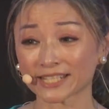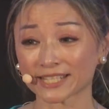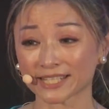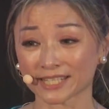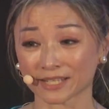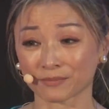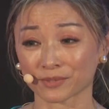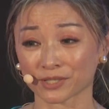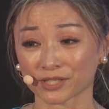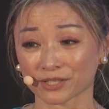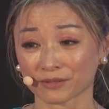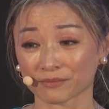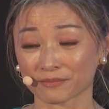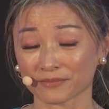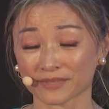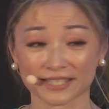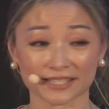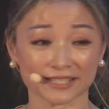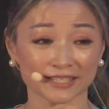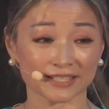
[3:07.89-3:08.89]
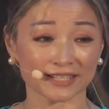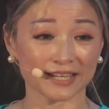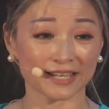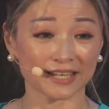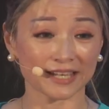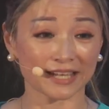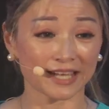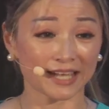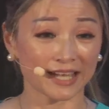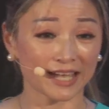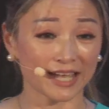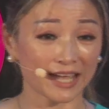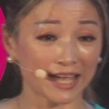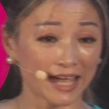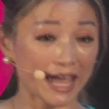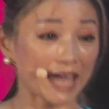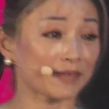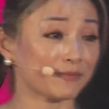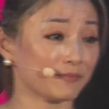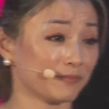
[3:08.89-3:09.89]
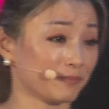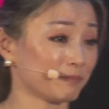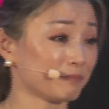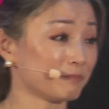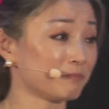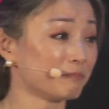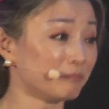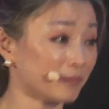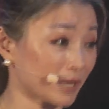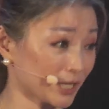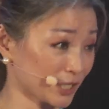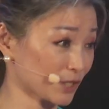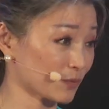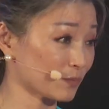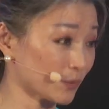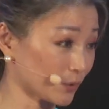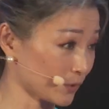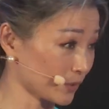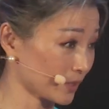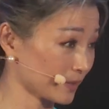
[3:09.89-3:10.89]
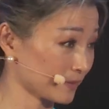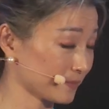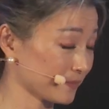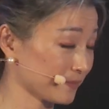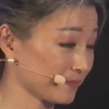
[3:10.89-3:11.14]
symptoms, and much more.